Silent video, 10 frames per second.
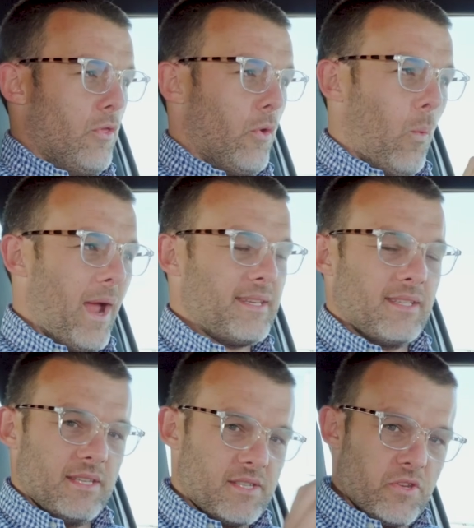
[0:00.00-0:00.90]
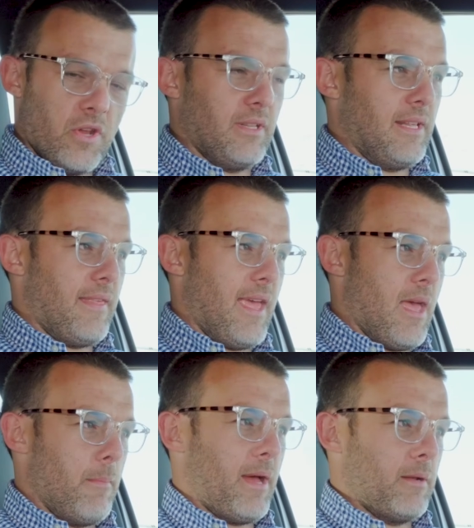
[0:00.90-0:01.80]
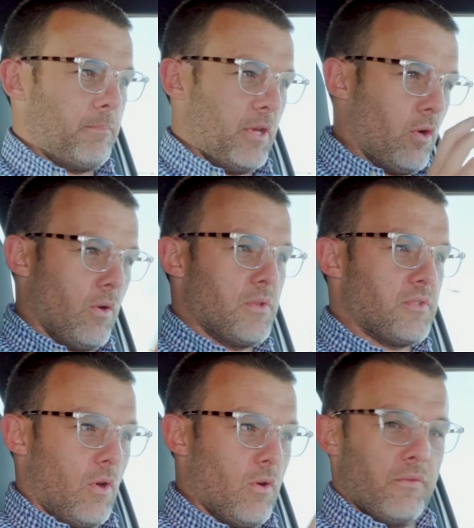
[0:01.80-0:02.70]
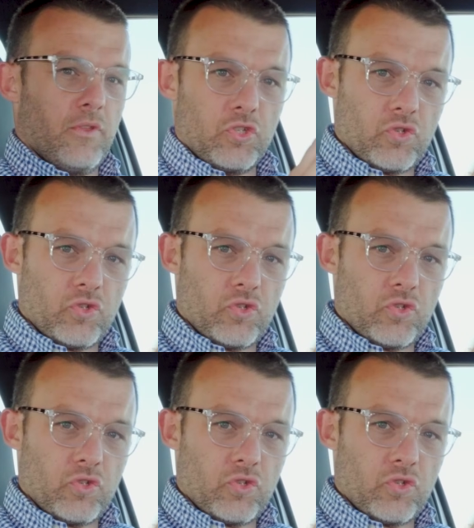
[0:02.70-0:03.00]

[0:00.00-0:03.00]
The weight is certainly there, but because of the